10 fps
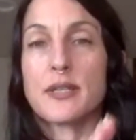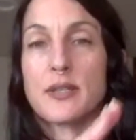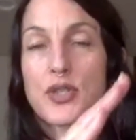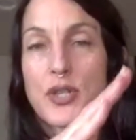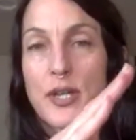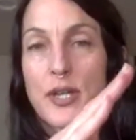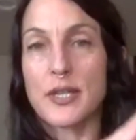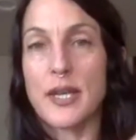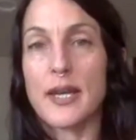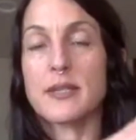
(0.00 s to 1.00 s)
So
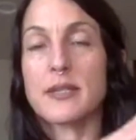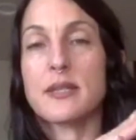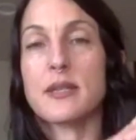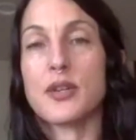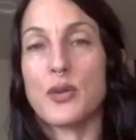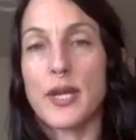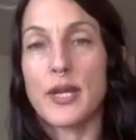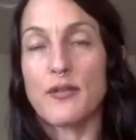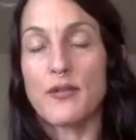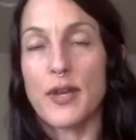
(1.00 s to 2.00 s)
Shakti has the
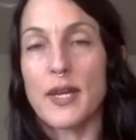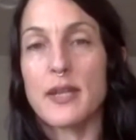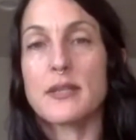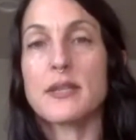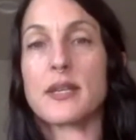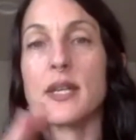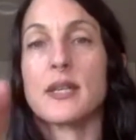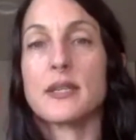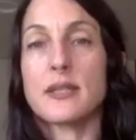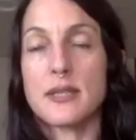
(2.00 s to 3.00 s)
creative phase,
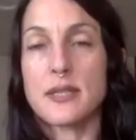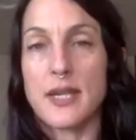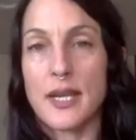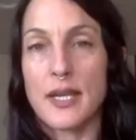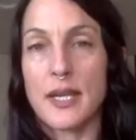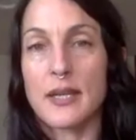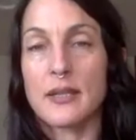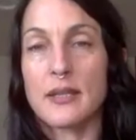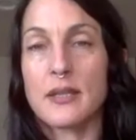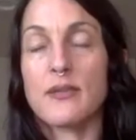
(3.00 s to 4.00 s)
the
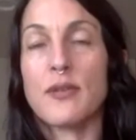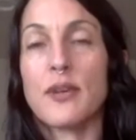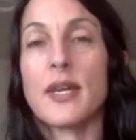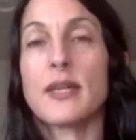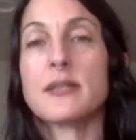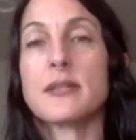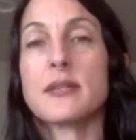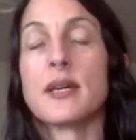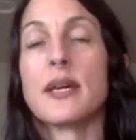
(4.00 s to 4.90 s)
sustaining phase,